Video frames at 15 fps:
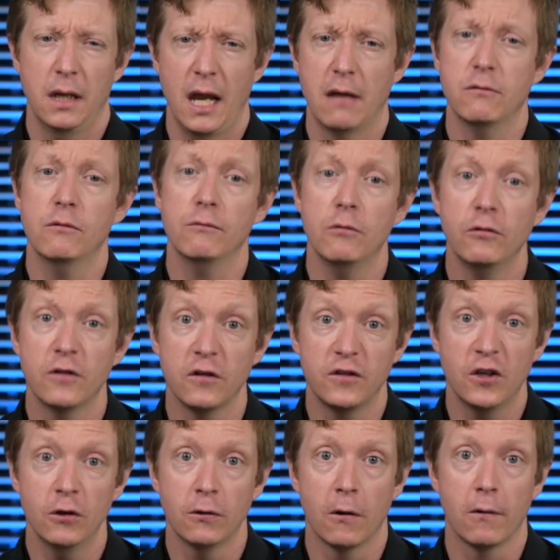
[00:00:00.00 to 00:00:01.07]
and use a
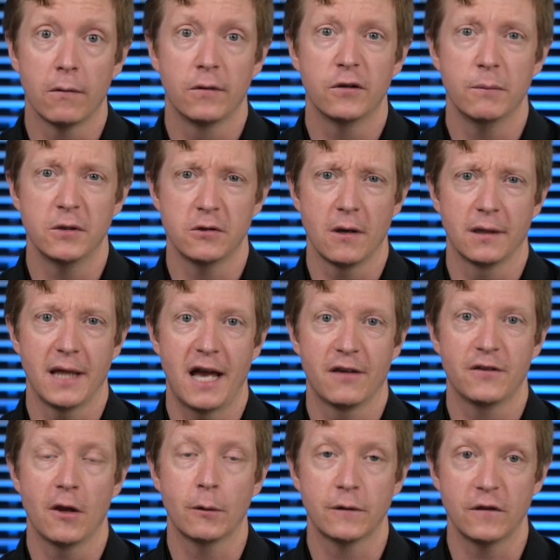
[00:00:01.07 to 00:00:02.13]
tuner to be sure that
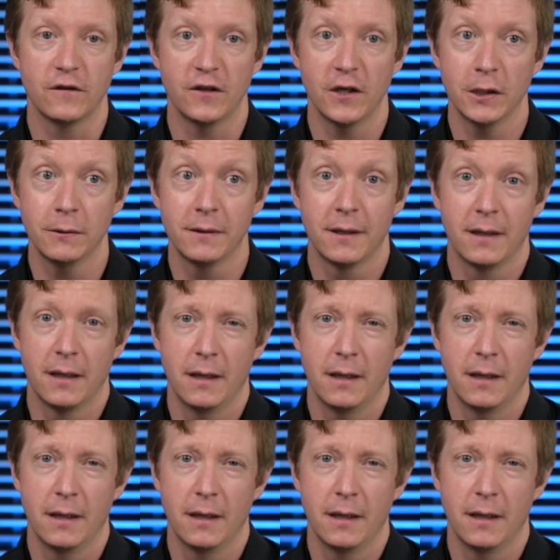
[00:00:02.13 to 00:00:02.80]
last note is in tune.